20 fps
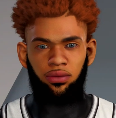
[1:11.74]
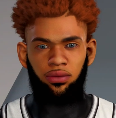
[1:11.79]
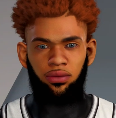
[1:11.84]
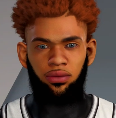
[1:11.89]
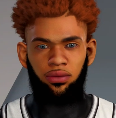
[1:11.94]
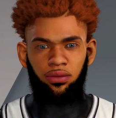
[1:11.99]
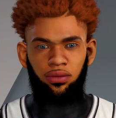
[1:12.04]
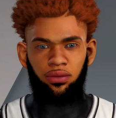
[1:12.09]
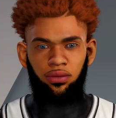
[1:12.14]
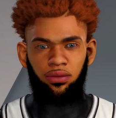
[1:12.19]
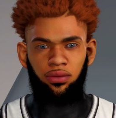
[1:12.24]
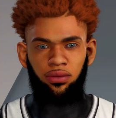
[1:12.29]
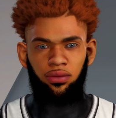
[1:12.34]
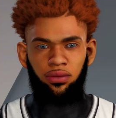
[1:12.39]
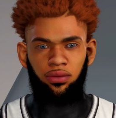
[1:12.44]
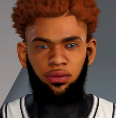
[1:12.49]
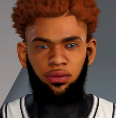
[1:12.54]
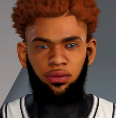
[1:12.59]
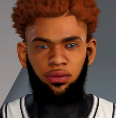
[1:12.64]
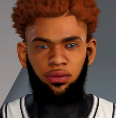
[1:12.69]

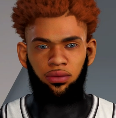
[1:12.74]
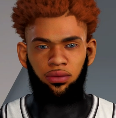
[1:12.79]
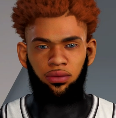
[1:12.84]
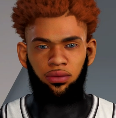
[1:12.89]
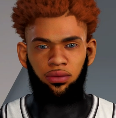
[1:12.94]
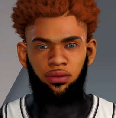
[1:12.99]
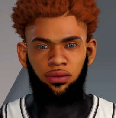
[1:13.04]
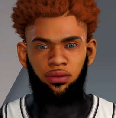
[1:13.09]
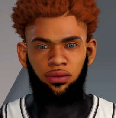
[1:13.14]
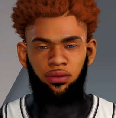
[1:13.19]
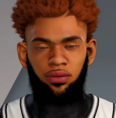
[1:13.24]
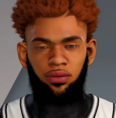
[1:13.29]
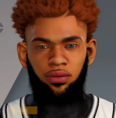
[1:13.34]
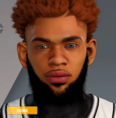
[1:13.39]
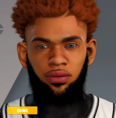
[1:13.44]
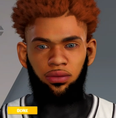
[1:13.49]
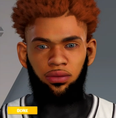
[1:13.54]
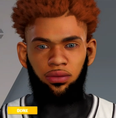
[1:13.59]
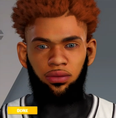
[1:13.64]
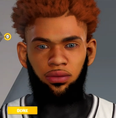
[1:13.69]

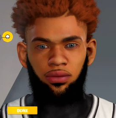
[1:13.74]
Nobody speaks.